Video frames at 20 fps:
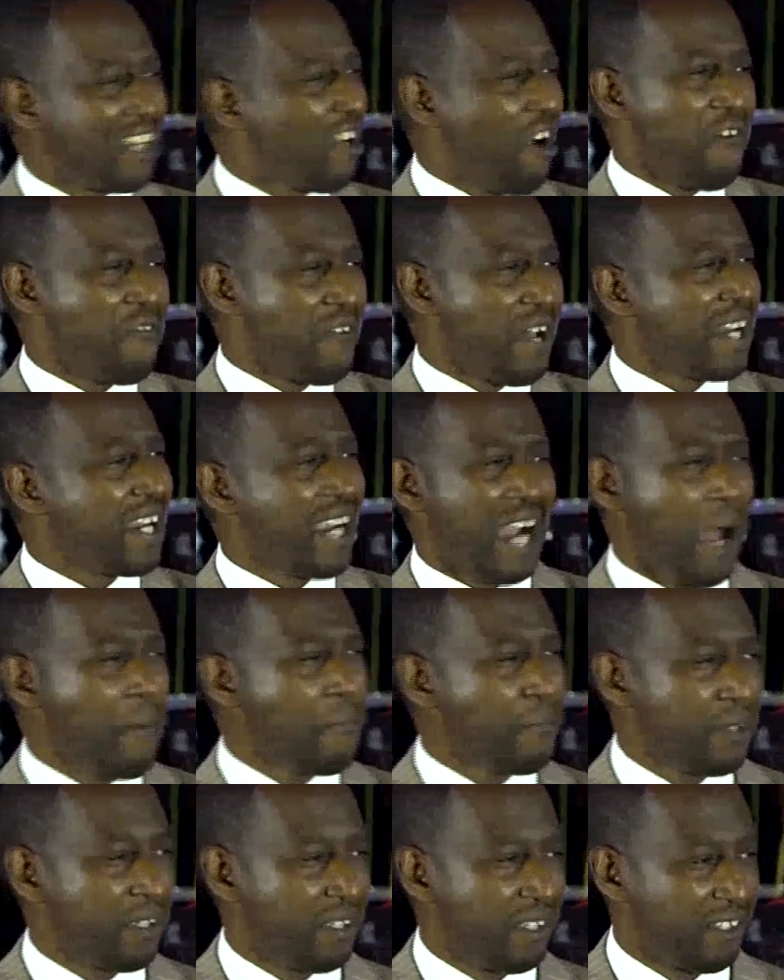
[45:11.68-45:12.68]
they're not very
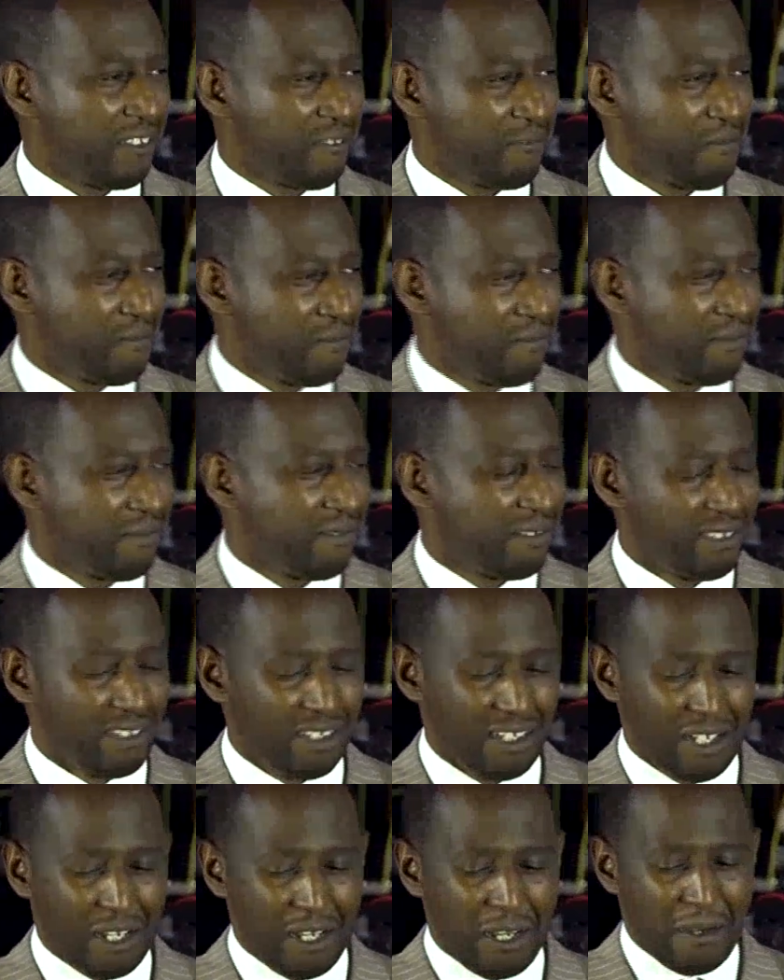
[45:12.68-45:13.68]
happy.
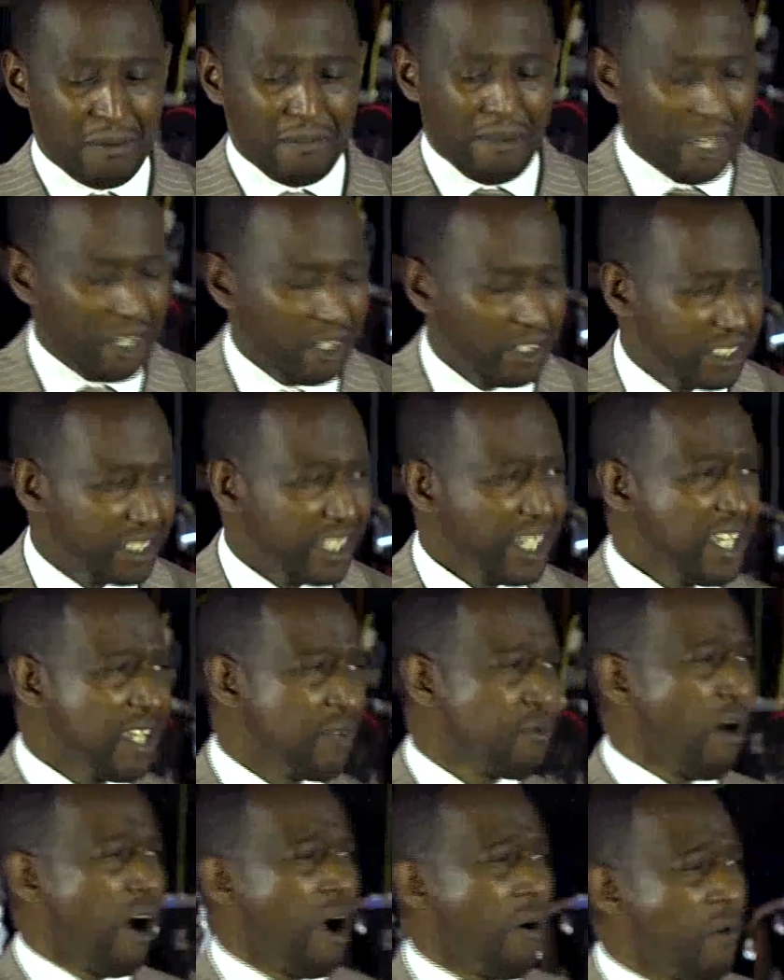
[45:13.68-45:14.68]
But you
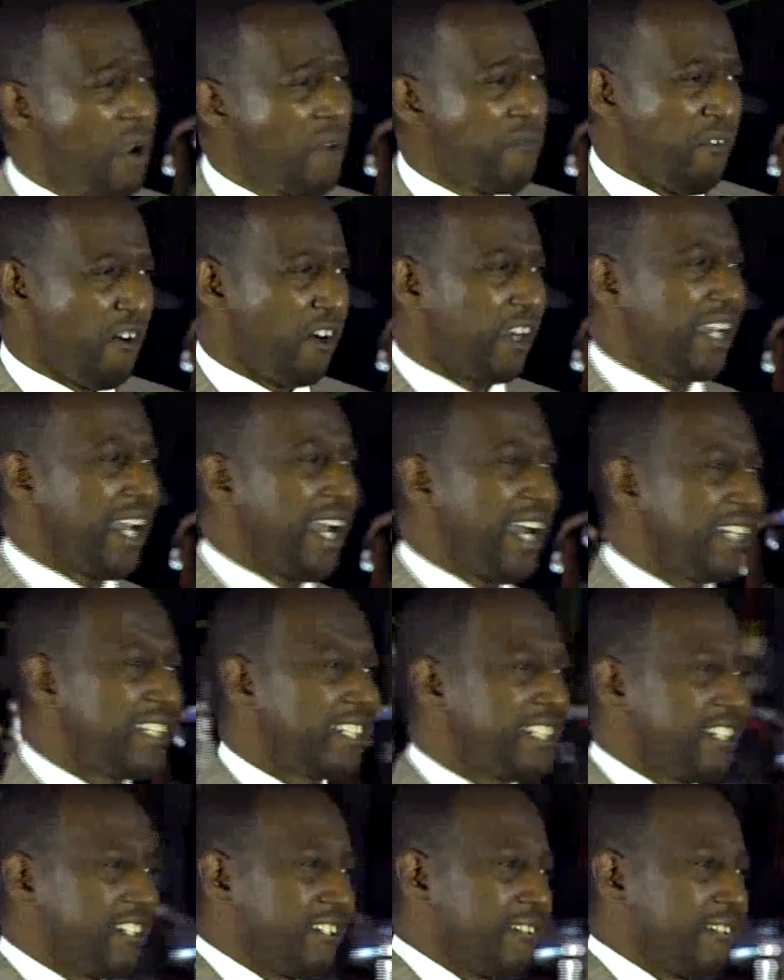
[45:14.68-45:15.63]
see, what we forget